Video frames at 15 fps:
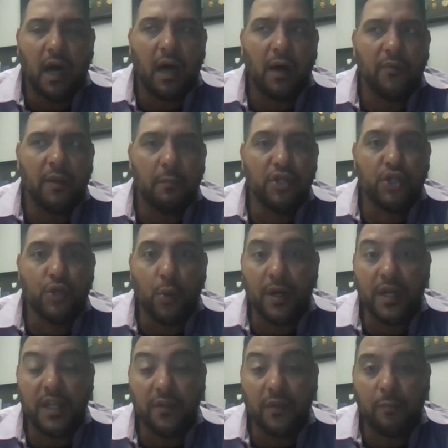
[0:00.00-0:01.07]
The
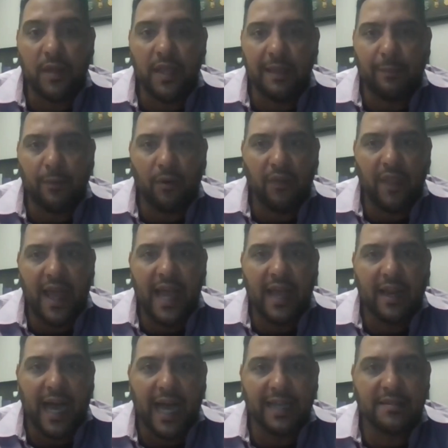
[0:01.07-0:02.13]
majority of the people that
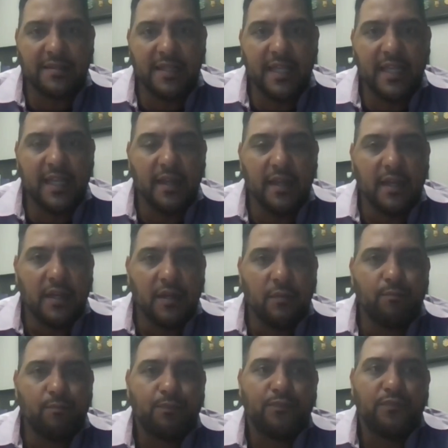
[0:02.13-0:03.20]
I see,
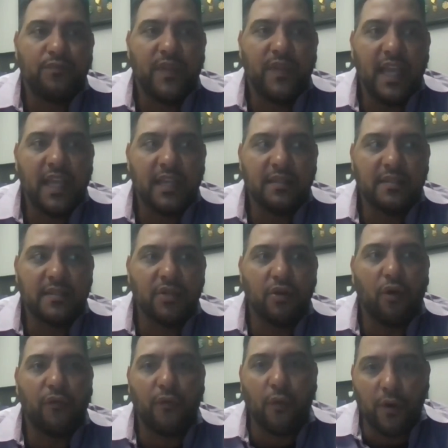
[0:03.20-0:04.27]
they can still
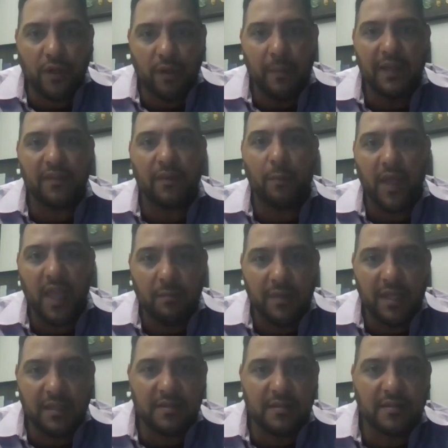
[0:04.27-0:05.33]
afford to make the
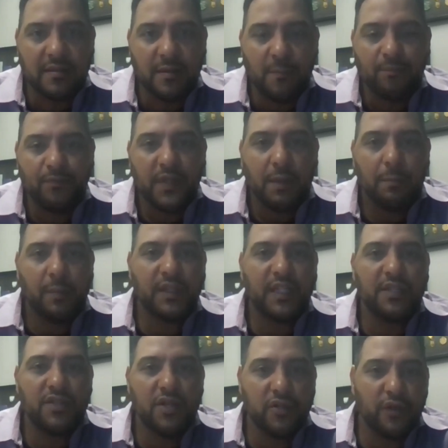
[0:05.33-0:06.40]
payments, but they
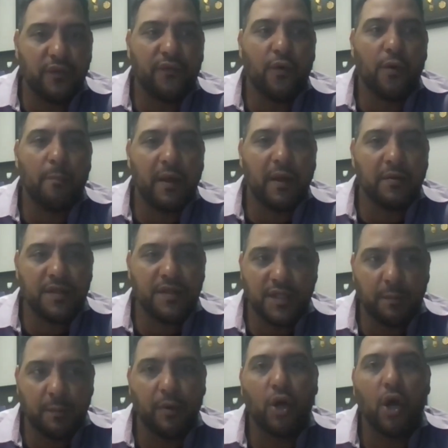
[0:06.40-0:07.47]
took the forbearance as a
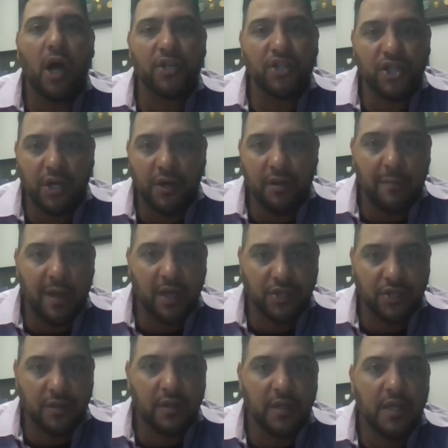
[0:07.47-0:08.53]
precautionary
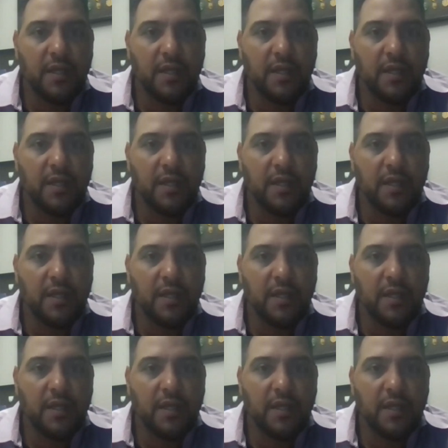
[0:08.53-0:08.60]
measure.